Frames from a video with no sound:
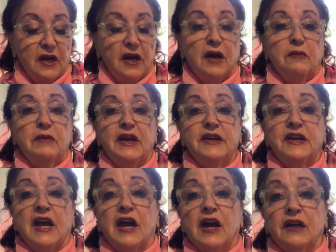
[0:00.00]
Amanda
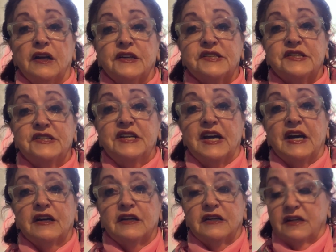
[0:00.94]
Ellis
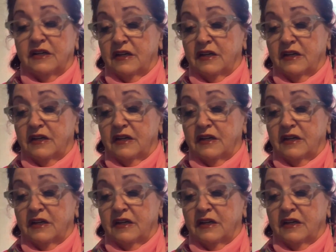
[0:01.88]
deck